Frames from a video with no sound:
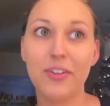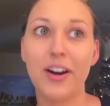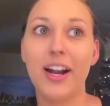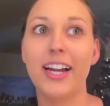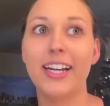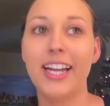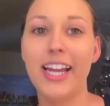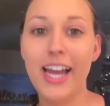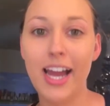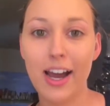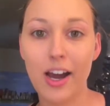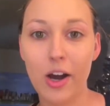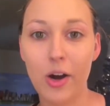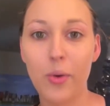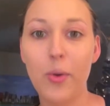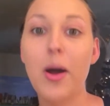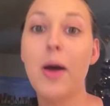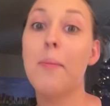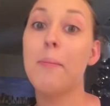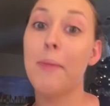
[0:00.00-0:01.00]
Right
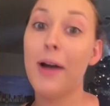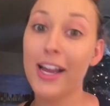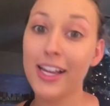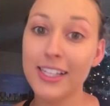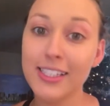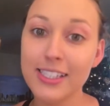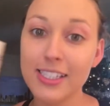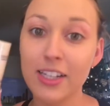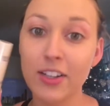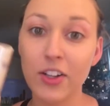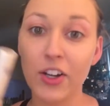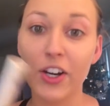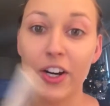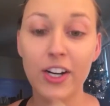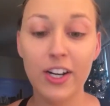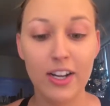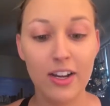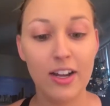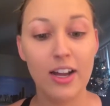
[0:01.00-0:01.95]
now, my concealer,